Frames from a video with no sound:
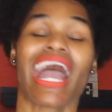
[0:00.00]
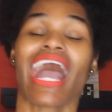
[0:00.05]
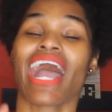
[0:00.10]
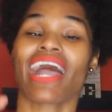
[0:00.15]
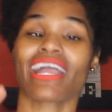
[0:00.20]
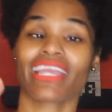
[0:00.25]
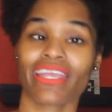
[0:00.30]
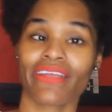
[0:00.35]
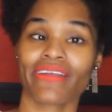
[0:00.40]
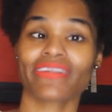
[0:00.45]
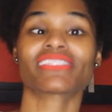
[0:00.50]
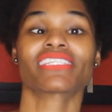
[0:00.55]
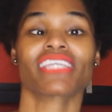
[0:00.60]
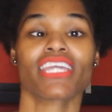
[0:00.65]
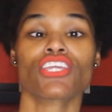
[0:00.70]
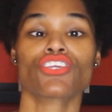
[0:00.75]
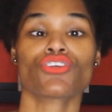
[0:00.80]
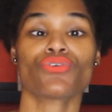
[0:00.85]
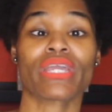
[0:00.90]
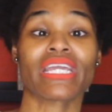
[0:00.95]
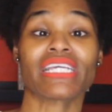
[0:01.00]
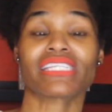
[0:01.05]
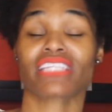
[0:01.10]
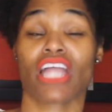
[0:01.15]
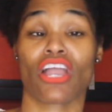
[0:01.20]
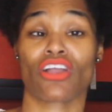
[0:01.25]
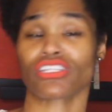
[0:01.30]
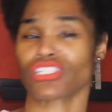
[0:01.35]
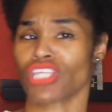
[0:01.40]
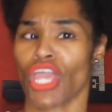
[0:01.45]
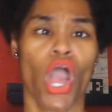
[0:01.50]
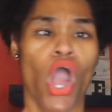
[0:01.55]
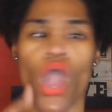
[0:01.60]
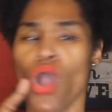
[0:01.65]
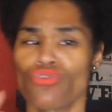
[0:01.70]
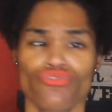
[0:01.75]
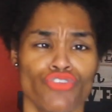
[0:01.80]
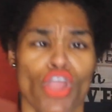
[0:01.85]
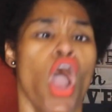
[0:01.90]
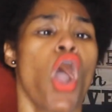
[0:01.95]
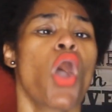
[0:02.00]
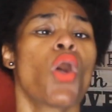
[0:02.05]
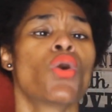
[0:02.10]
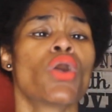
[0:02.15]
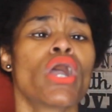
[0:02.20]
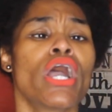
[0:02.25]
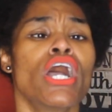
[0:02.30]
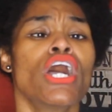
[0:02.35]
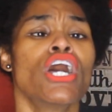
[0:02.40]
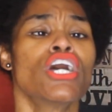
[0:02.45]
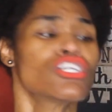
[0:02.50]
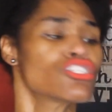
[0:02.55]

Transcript: I guarantee you he's not gonna say, "Oh no,